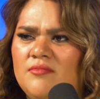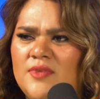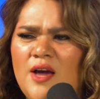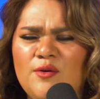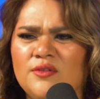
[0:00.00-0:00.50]

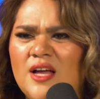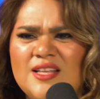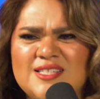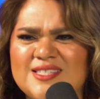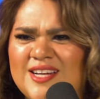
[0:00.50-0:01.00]
No, not
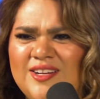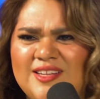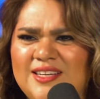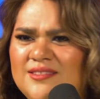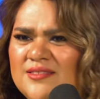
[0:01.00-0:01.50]

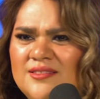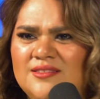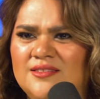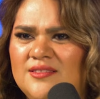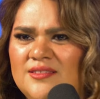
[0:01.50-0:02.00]
necessarily.
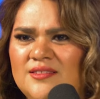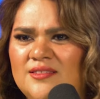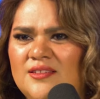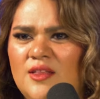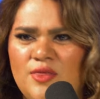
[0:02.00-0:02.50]

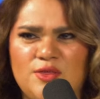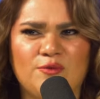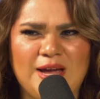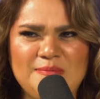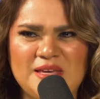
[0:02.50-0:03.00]
No.
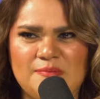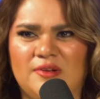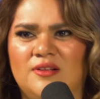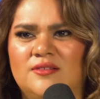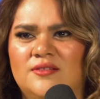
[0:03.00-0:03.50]
The right
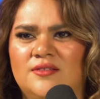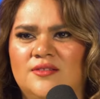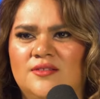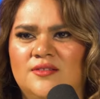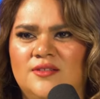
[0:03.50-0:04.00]
people.
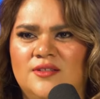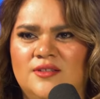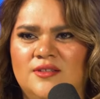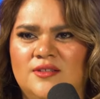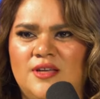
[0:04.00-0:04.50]

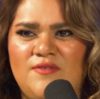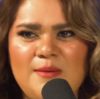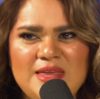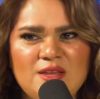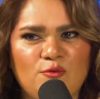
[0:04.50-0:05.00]
Like, if
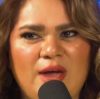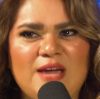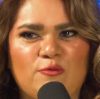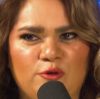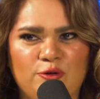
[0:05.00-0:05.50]
I'm in me, the right
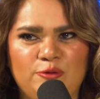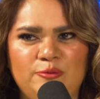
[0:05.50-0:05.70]
to, room. To me,